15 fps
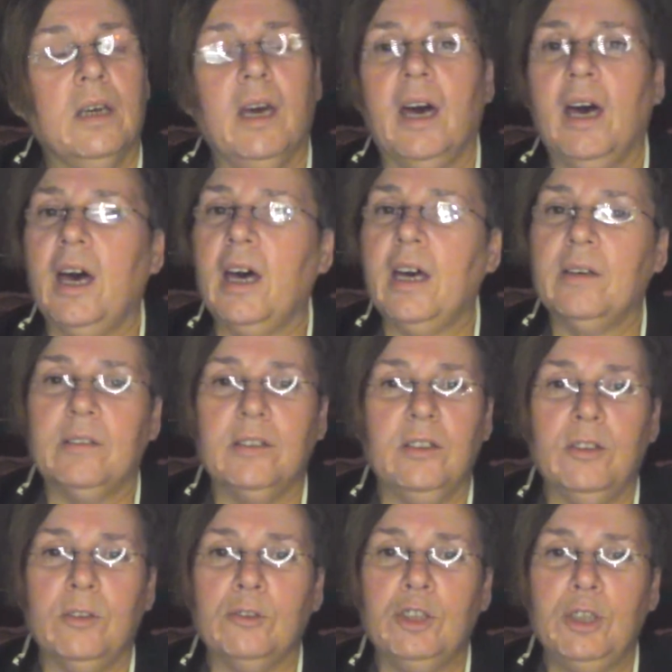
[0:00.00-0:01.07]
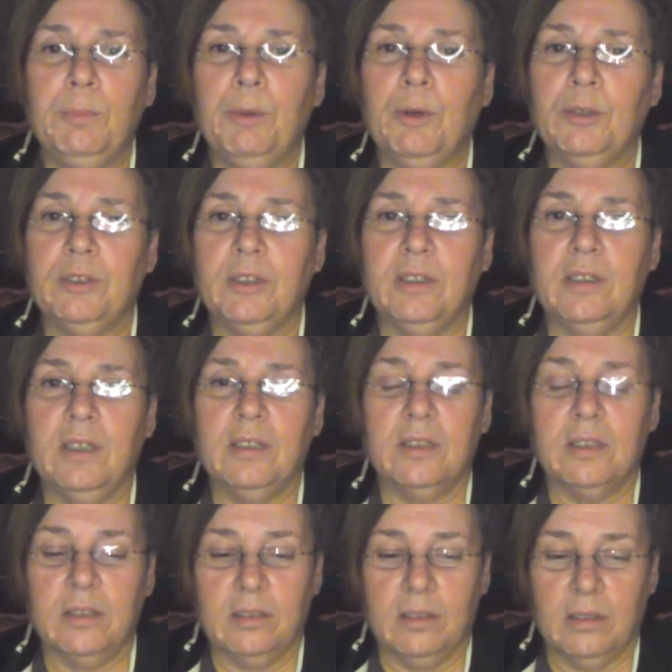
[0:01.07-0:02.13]
you know, she posted
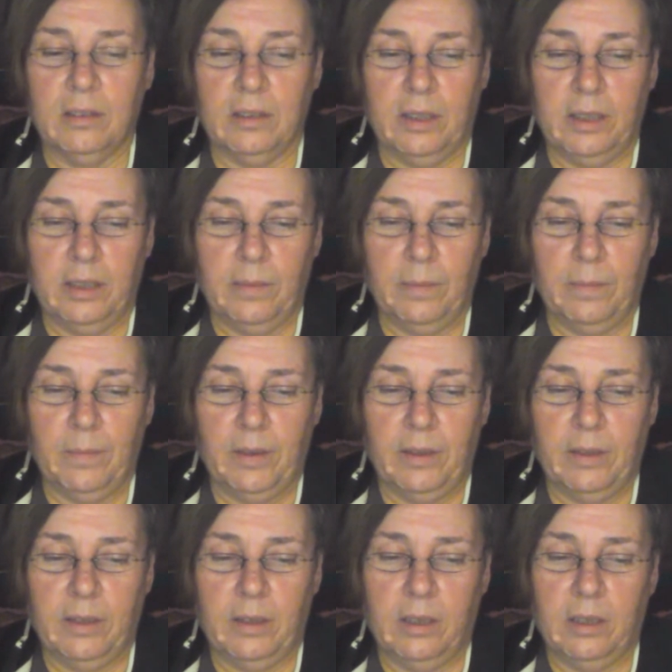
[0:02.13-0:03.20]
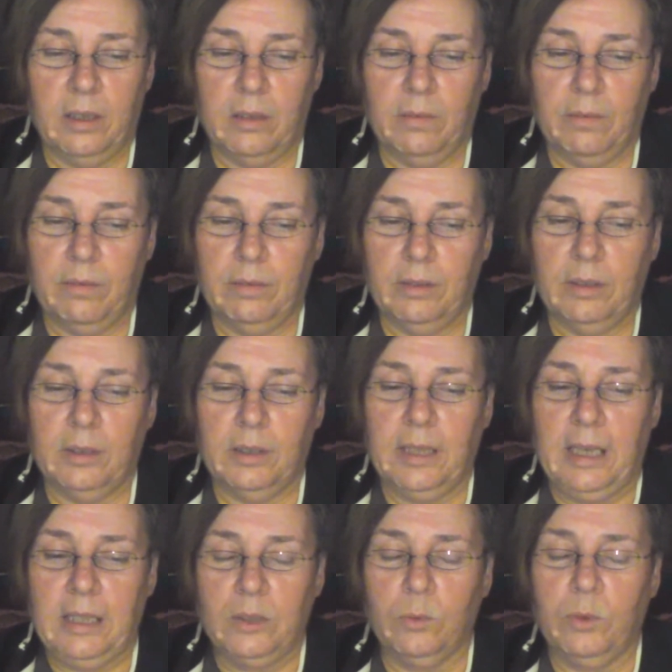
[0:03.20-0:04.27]
this, like, I think
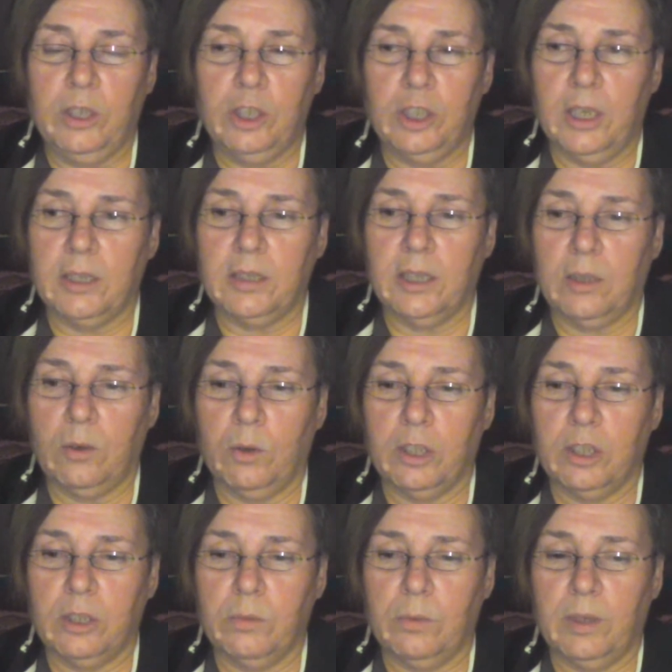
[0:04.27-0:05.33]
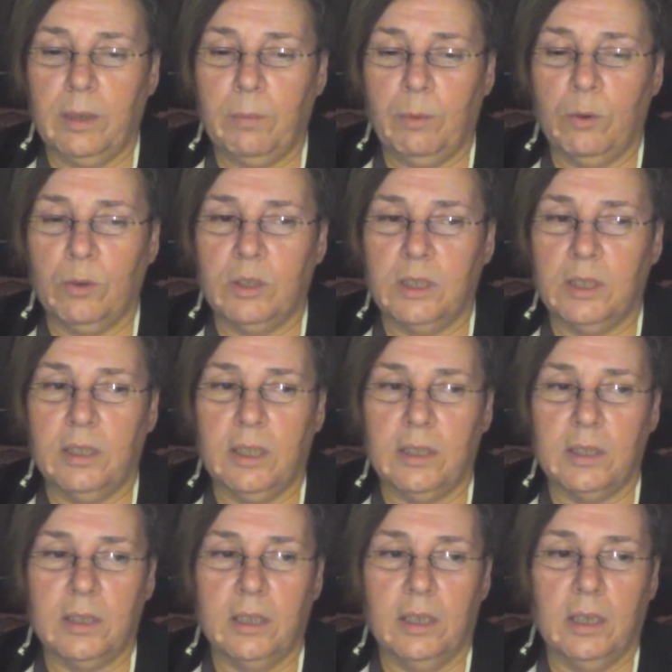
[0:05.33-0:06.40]
last week she asked that question when I posted
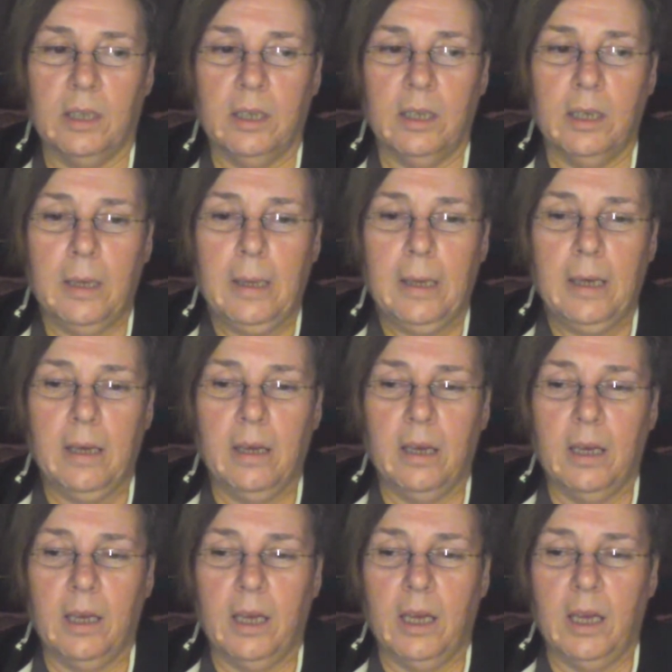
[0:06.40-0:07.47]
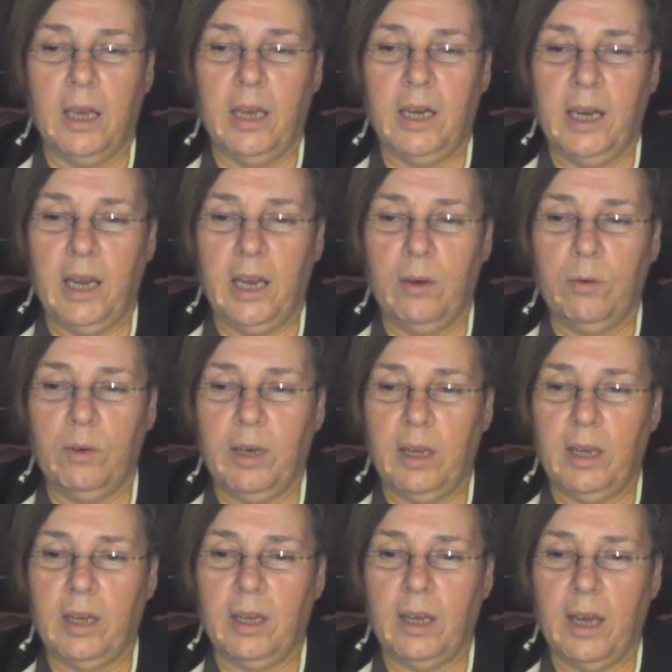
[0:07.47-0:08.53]
this. And
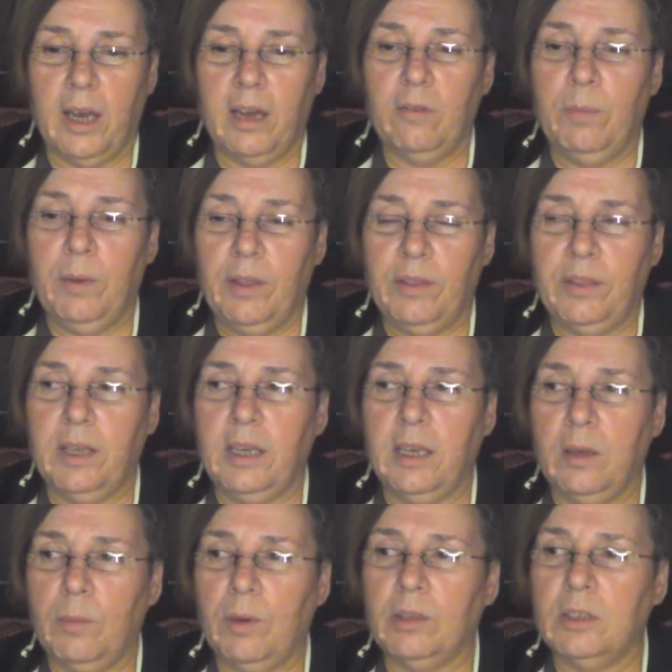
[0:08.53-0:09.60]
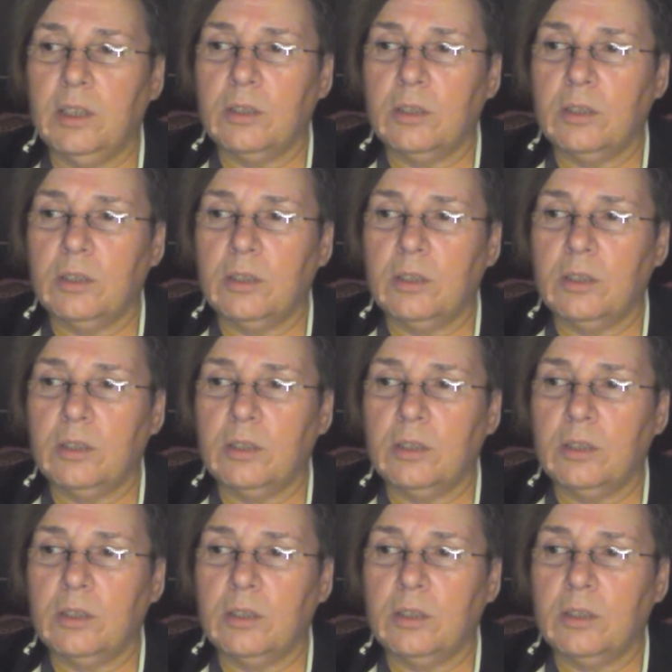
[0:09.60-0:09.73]
I have been thinking about this